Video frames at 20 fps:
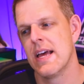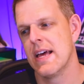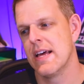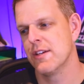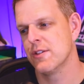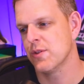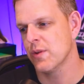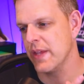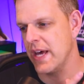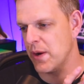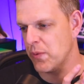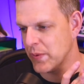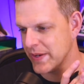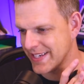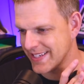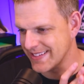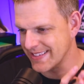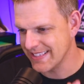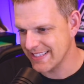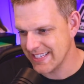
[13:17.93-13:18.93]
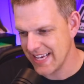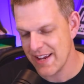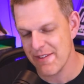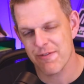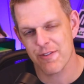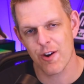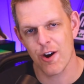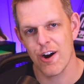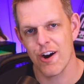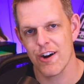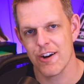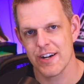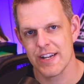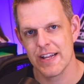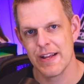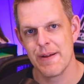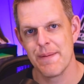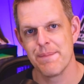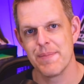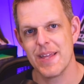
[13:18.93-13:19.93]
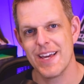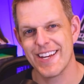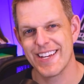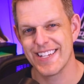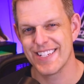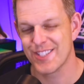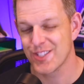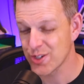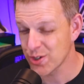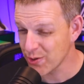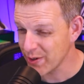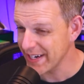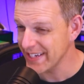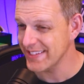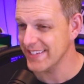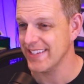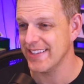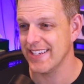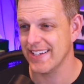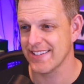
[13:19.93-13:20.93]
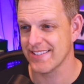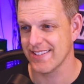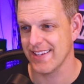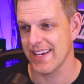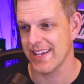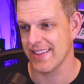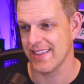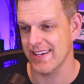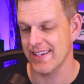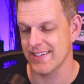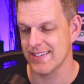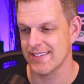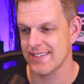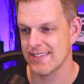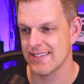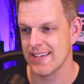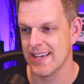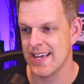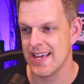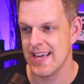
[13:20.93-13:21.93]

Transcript: so that we can safeguard against crazy things like this.